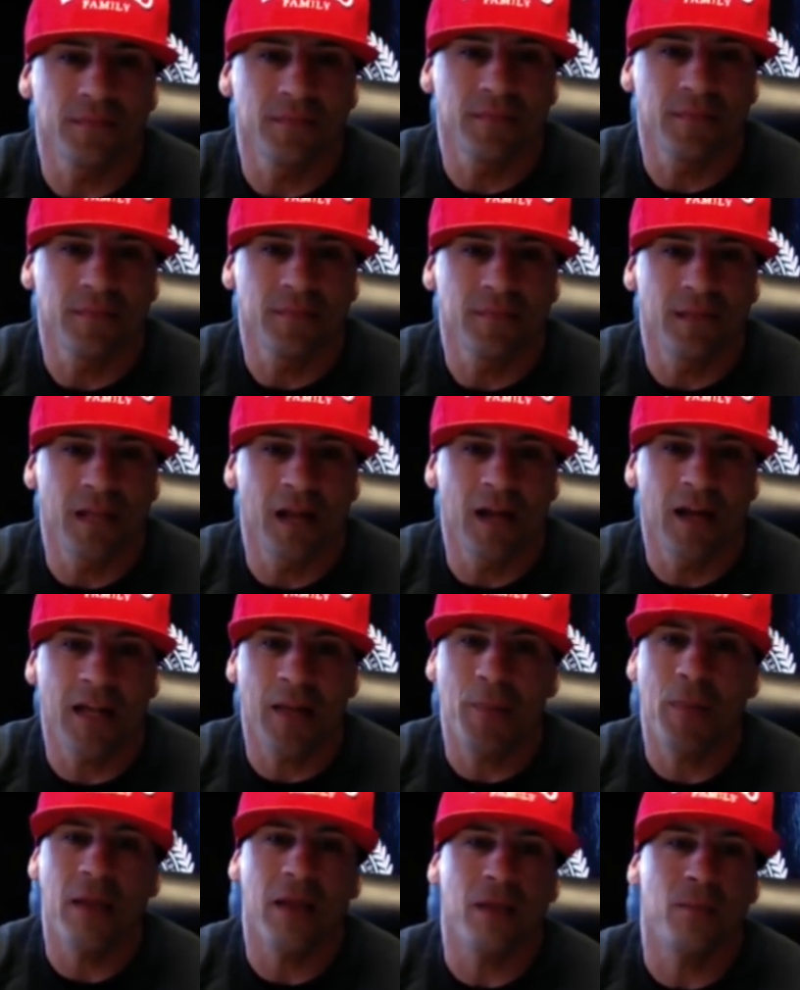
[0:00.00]
You right. know, I get
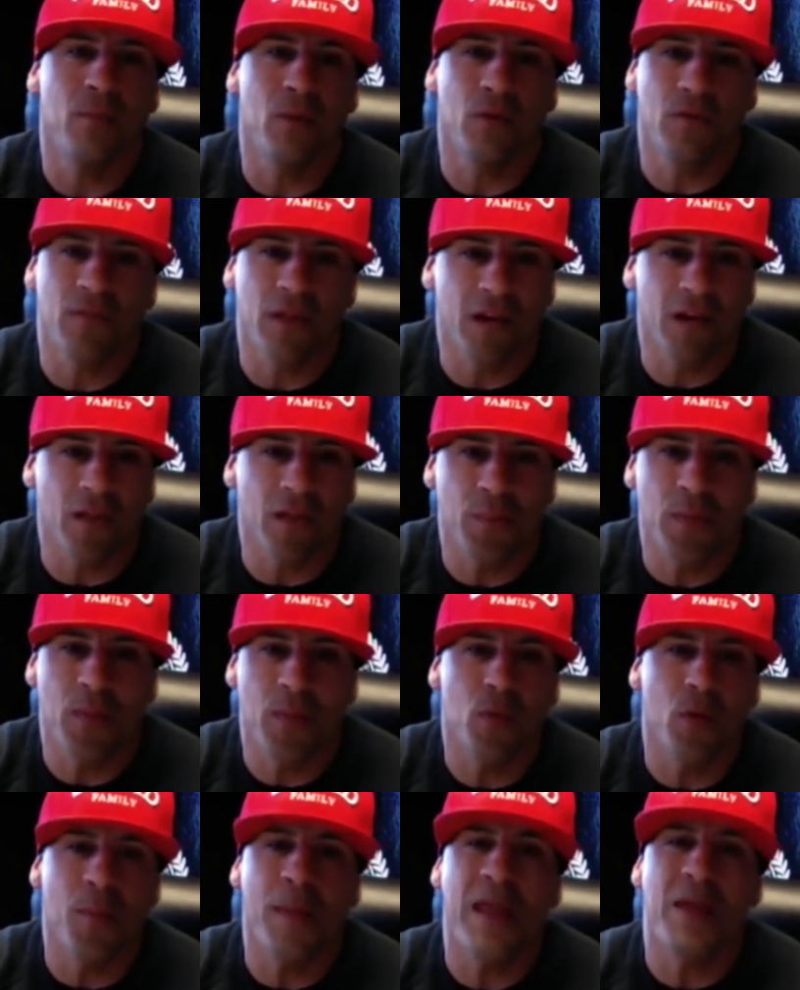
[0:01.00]
paid to motivate other people
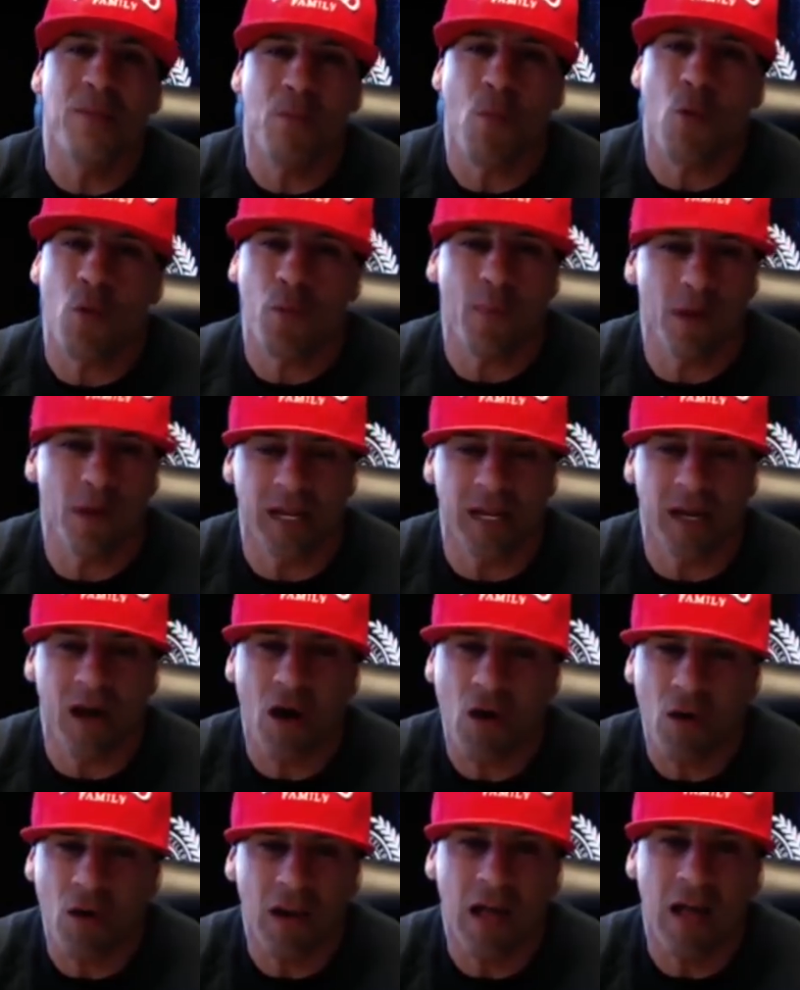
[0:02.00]
to make more money.
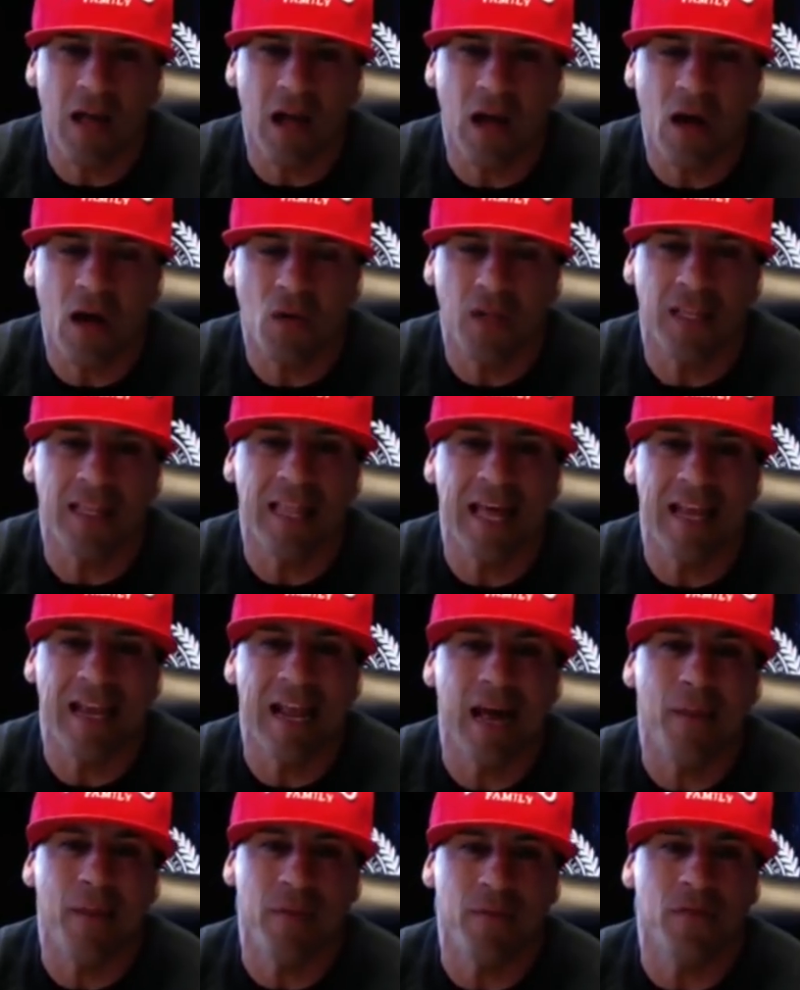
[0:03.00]
How not? How can that
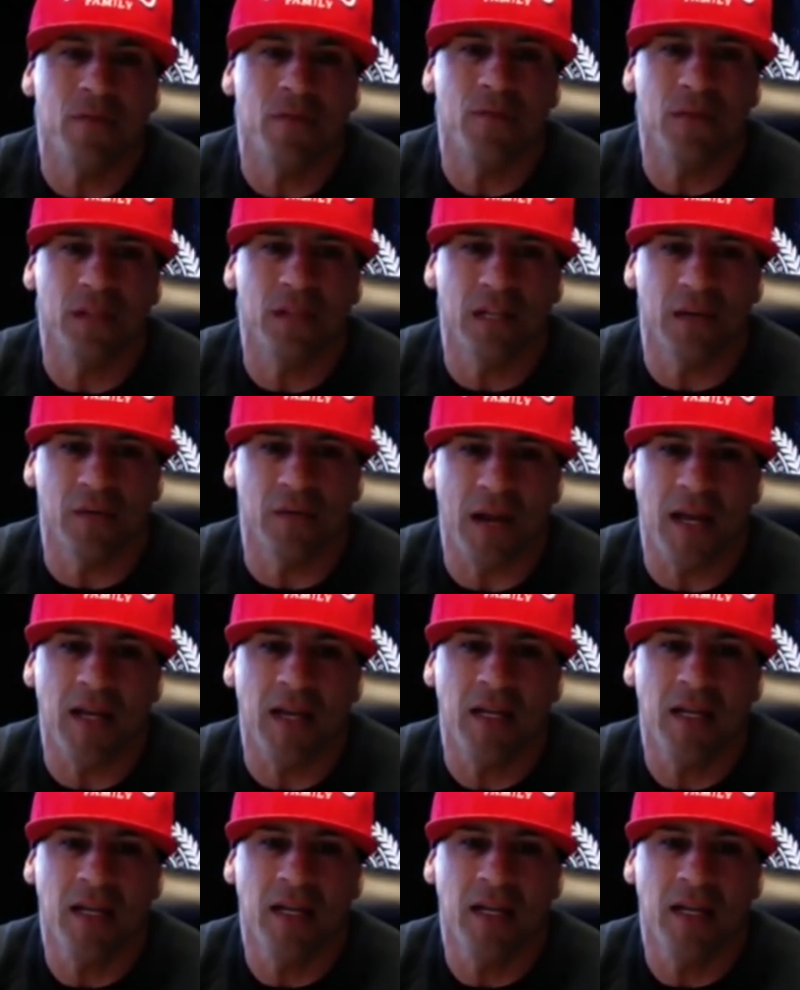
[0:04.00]
not be fulfilling, right?